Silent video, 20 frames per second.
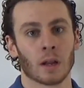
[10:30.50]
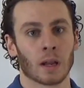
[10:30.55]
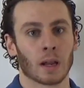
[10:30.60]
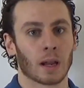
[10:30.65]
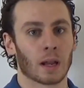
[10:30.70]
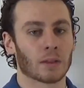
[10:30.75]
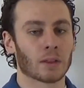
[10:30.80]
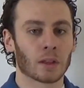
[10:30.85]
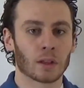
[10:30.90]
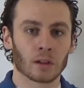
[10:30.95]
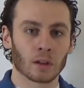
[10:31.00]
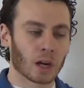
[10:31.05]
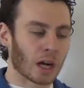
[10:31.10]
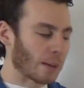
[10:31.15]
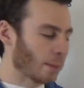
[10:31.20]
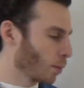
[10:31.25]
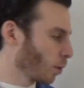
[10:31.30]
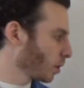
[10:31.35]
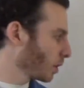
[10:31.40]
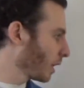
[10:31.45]
And then a
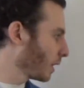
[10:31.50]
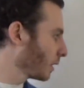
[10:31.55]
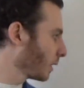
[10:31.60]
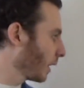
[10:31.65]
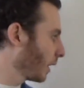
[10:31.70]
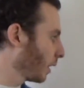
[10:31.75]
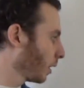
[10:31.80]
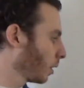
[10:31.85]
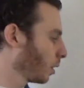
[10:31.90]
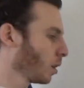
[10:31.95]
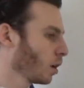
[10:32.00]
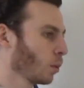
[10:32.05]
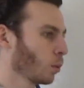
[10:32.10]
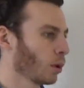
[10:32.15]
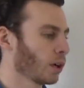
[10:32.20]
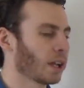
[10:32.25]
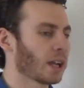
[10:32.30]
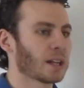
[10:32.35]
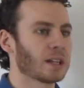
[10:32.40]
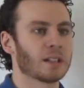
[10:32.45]
couple more days later,
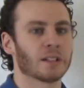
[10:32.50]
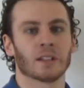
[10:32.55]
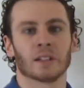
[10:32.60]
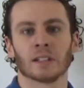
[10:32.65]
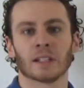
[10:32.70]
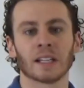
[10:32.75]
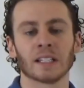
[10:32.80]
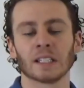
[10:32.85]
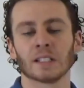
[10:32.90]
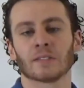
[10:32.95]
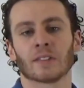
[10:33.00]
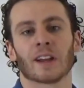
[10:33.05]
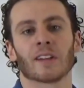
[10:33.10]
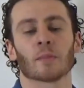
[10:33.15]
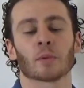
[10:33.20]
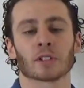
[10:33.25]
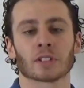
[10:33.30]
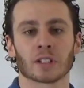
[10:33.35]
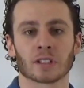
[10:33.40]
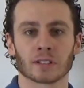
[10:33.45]
we're getting
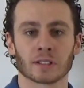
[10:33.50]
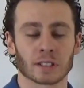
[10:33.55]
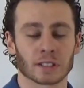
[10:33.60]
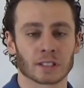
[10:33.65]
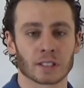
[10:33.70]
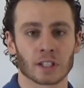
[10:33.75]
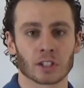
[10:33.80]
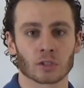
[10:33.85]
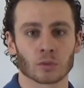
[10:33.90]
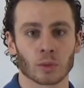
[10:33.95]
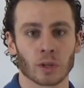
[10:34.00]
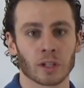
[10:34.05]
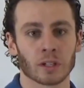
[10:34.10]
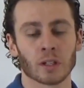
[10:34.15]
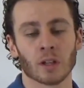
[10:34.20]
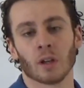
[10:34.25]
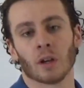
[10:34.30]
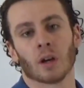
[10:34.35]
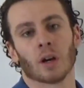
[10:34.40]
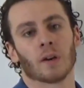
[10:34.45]
95% success rate
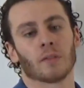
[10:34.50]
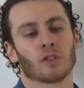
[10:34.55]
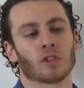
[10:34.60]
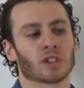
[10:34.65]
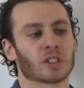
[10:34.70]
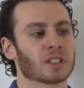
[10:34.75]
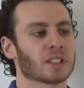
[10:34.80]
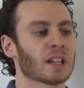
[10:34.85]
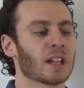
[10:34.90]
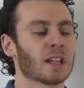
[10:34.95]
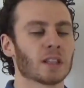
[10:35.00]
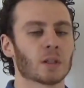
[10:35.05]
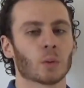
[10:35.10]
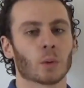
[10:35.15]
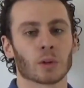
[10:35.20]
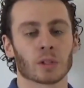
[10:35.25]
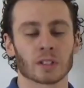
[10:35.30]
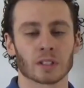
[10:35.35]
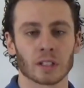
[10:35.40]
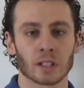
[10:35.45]
of just saying the
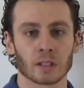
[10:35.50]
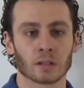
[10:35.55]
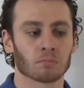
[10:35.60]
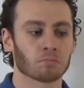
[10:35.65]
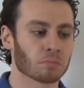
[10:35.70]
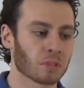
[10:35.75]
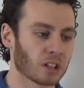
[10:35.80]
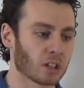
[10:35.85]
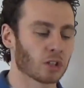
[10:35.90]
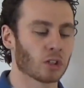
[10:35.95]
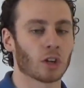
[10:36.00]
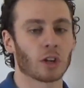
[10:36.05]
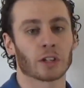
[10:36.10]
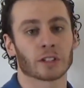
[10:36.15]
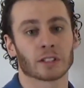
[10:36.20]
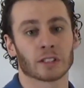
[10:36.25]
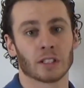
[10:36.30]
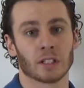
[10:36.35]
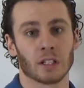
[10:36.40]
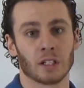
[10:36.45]
word sit, and the dog's
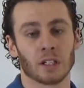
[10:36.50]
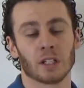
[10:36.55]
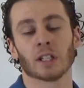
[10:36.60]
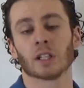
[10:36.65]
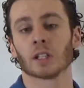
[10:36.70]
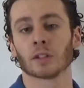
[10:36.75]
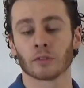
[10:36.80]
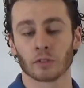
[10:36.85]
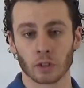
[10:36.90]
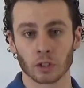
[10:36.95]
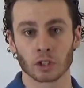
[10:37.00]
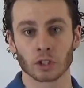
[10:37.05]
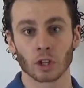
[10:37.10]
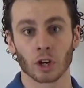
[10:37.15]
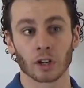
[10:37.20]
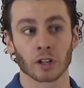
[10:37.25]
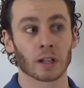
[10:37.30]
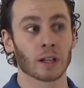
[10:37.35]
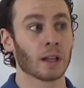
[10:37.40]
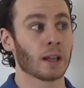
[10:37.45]
sitting in the front
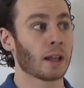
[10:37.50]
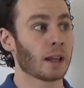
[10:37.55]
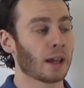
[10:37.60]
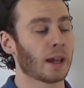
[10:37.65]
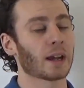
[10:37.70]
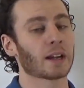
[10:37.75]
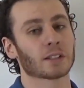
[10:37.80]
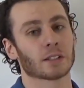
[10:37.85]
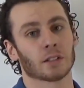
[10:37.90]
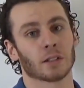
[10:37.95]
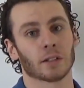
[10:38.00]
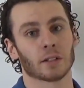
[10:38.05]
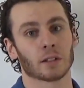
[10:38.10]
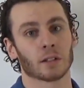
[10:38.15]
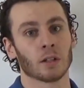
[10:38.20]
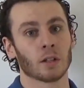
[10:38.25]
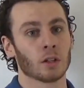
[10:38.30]
yard. Excellent.